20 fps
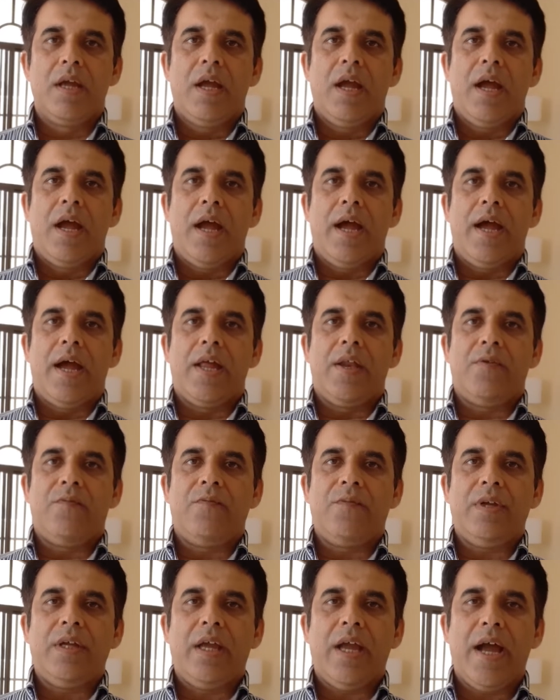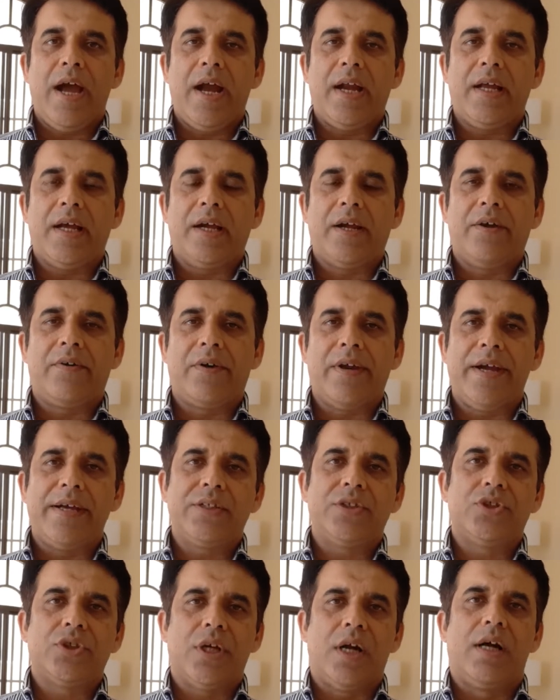And we had a
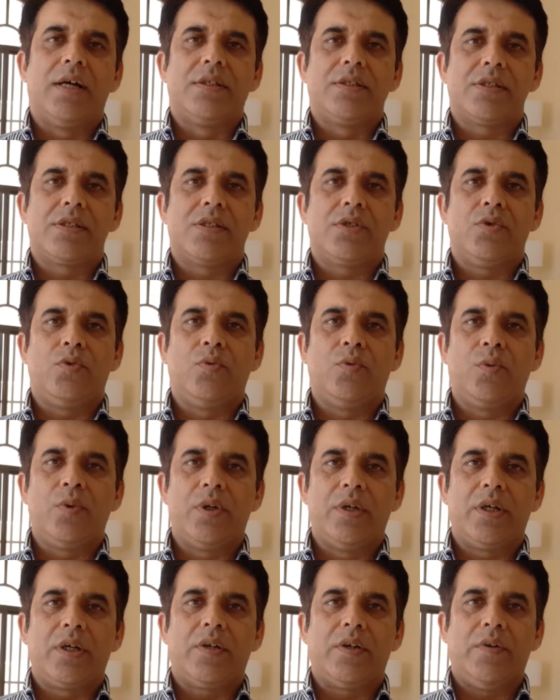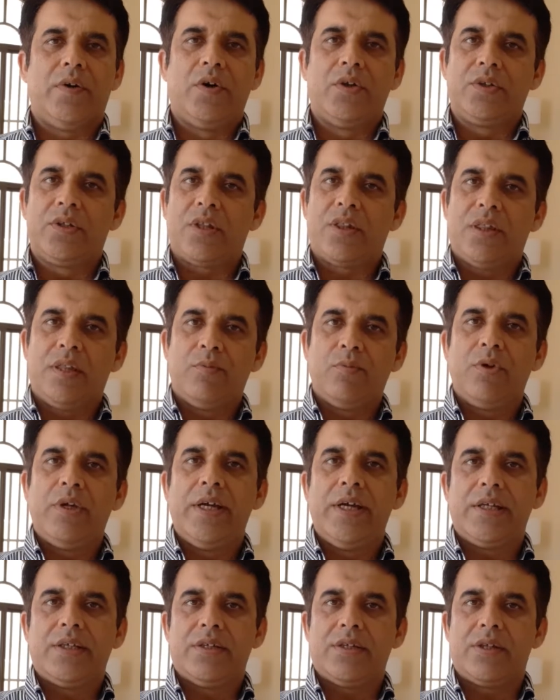great chance to work on the
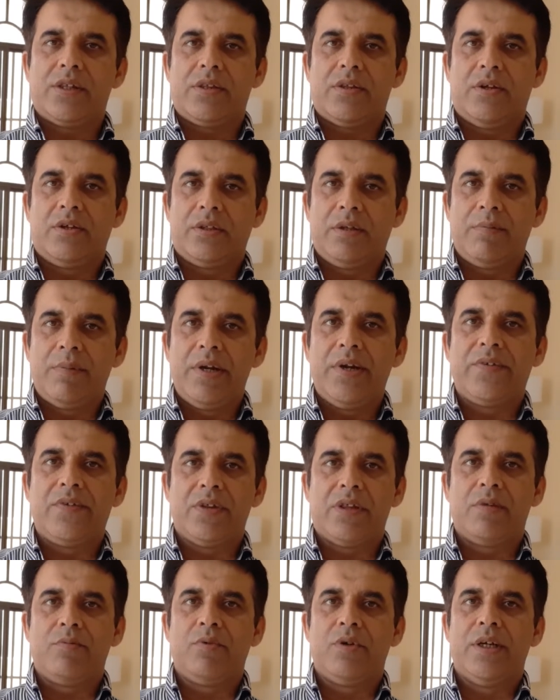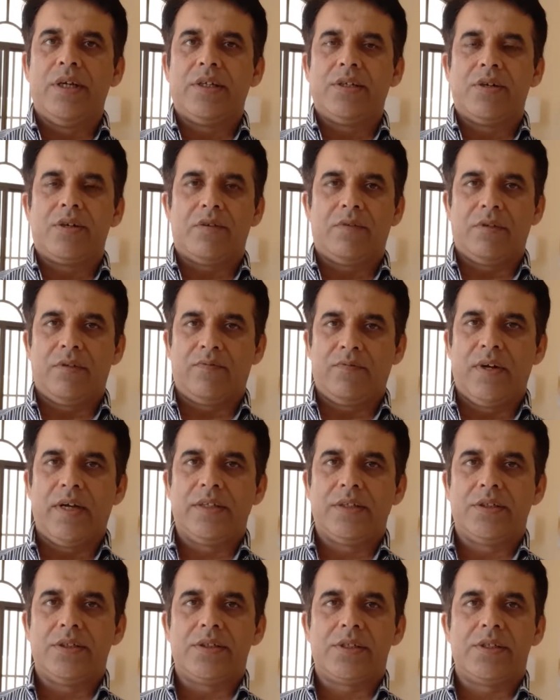simulators, on the military simulators of the
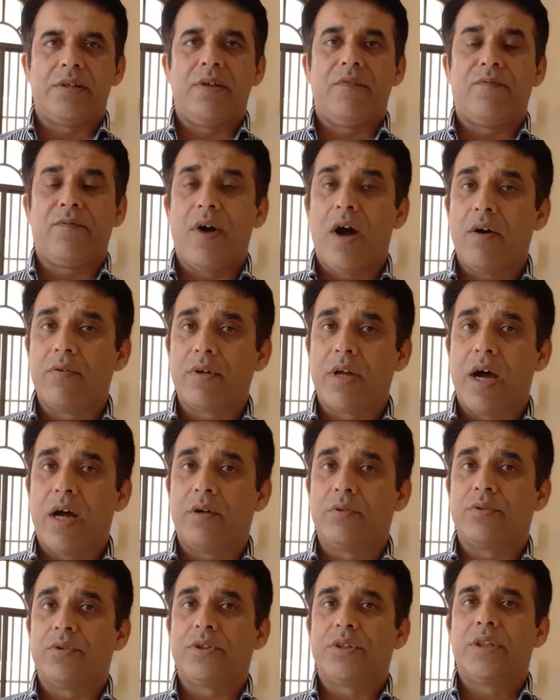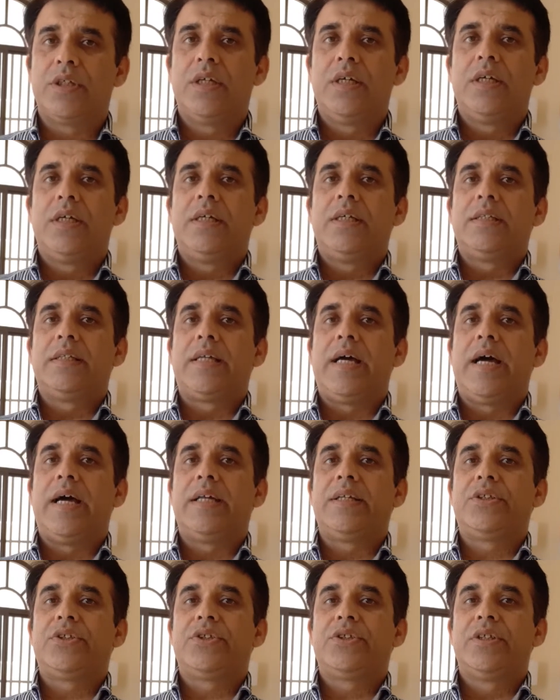fighters, and we found out
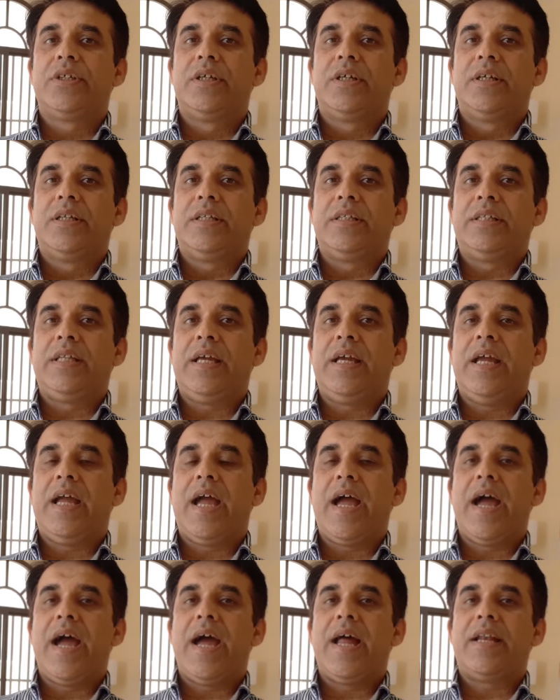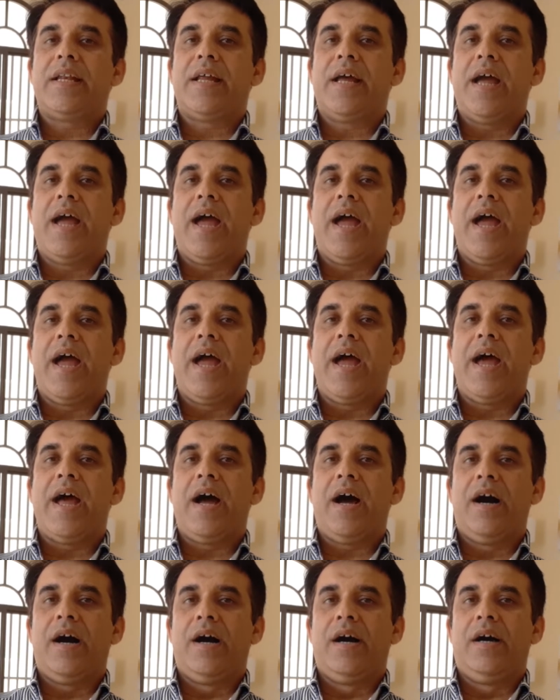that they had
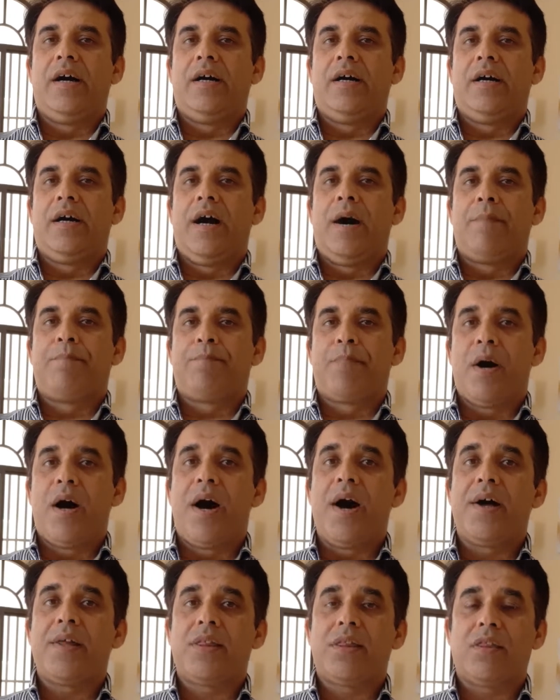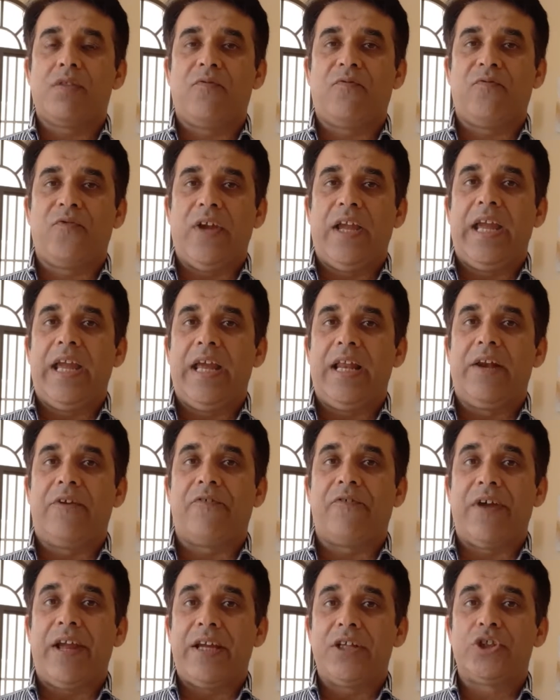a pass-fail
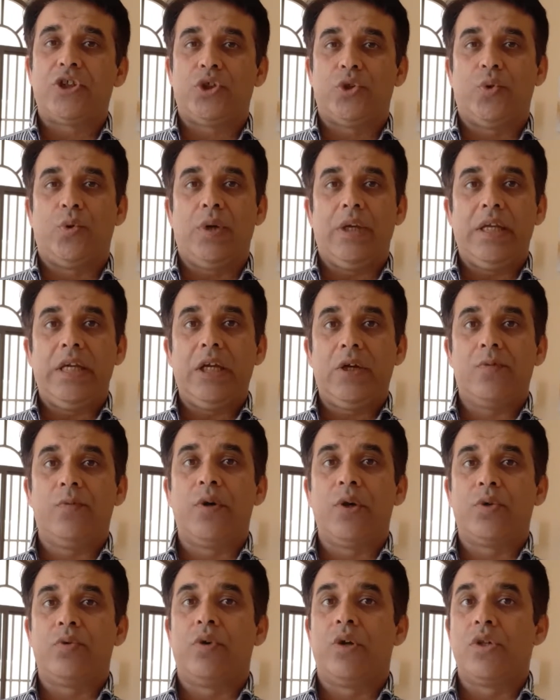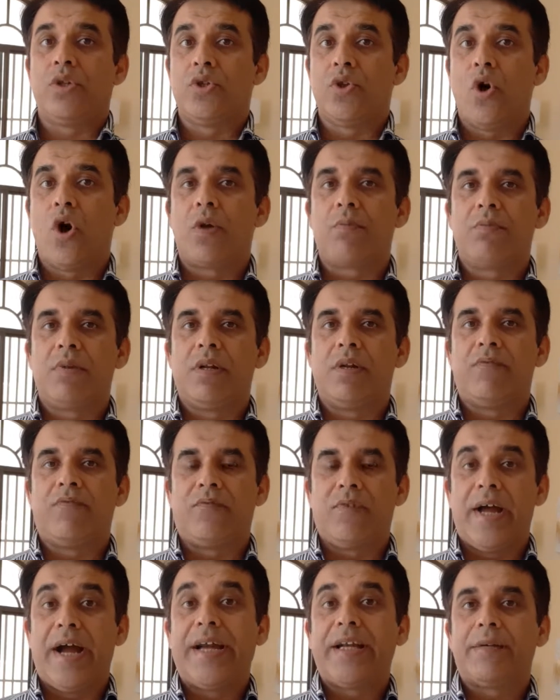ratio equal to a normal
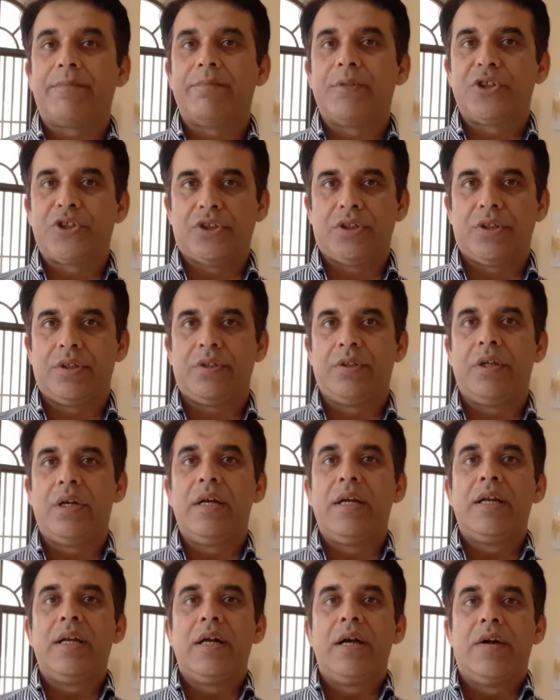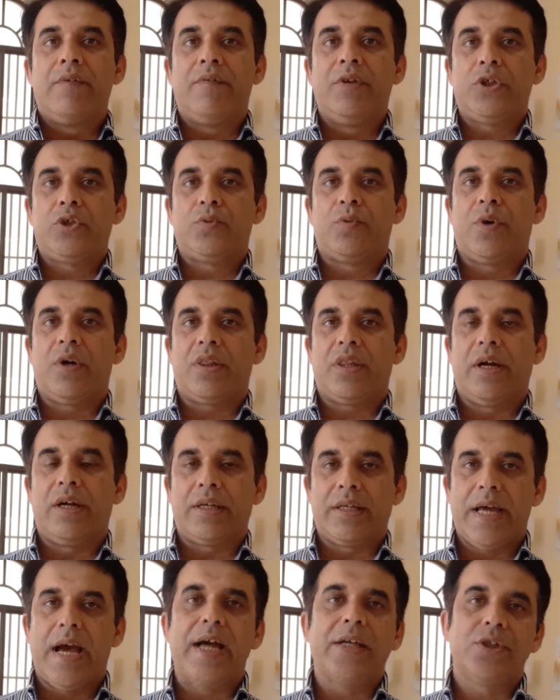flight mission which was
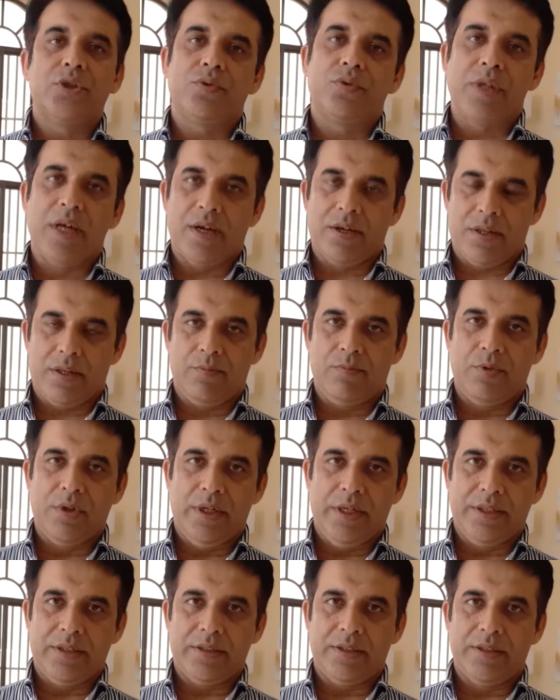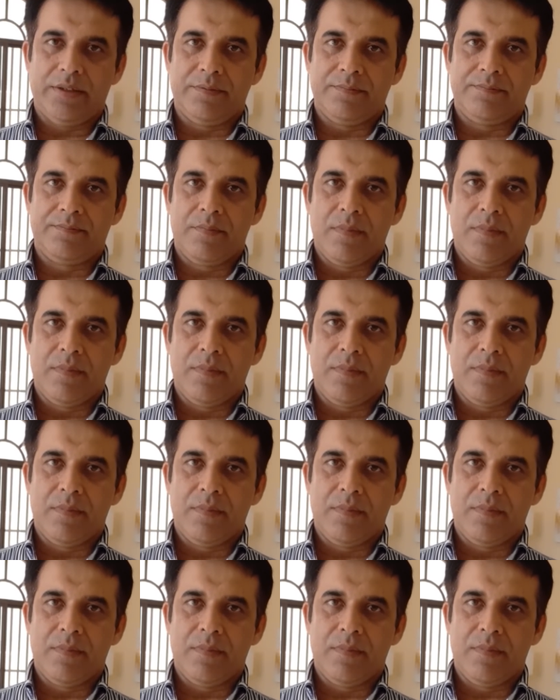attached to that simulator.